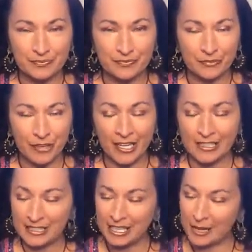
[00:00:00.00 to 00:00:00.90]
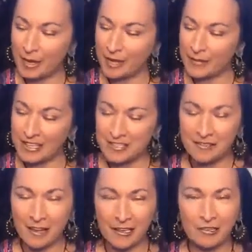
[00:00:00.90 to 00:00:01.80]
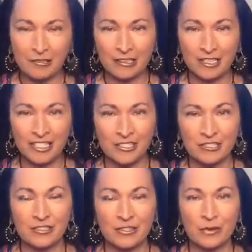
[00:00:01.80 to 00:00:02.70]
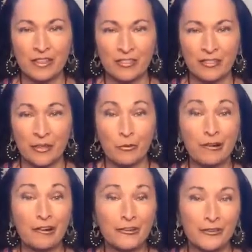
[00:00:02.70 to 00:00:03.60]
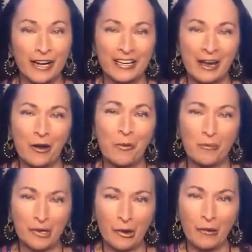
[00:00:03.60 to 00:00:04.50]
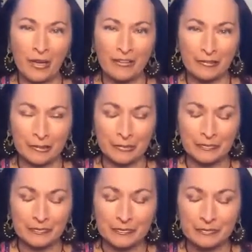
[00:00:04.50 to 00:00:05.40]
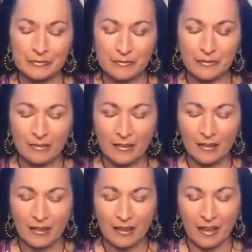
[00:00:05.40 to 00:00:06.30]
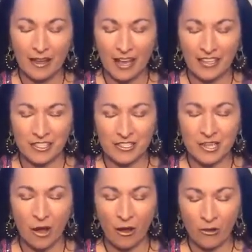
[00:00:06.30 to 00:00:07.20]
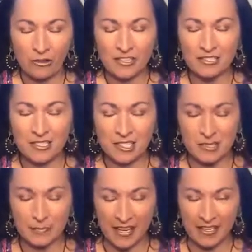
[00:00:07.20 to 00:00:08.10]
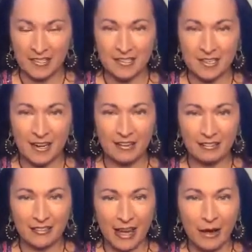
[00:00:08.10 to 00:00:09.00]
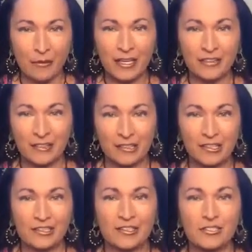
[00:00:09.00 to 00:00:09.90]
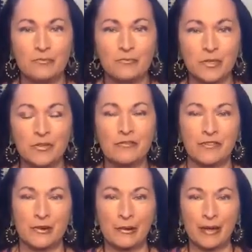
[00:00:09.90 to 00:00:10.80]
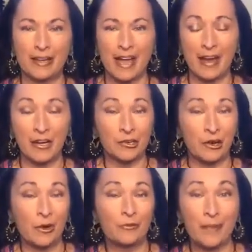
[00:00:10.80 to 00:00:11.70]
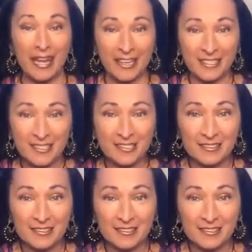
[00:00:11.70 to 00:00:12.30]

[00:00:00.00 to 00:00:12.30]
right? And it makes a lot of correlations with the world right now, what we're going through. And just holding space and allowing her to move through it at her own pace,